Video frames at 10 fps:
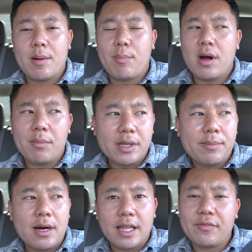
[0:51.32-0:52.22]
Probably
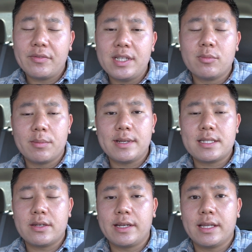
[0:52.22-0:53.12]
about like 15 more
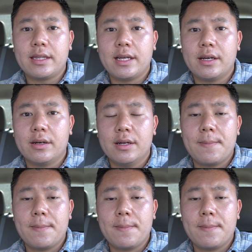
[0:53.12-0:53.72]
minutes till I get there.